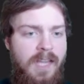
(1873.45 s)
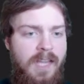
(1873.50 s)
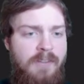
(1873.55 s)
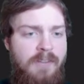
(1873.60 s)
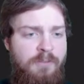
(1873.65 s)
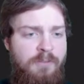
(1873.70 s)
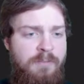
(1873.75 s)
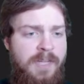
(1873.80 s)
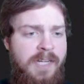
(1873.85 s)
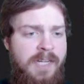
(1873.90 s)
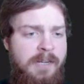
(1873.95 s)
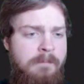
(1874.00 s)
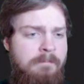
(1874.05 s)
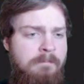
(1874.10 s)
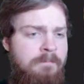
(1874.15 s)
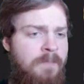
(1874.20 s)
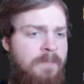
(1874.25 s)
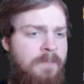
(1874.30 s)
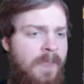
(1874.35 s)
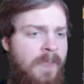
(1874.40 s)
And from there,
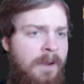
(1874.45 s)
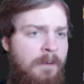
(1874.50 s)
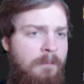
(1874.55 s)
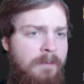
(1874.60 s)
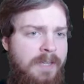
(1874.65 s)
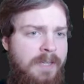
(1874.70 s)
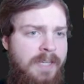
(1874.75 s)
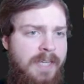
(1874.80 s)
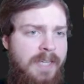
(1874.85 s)
we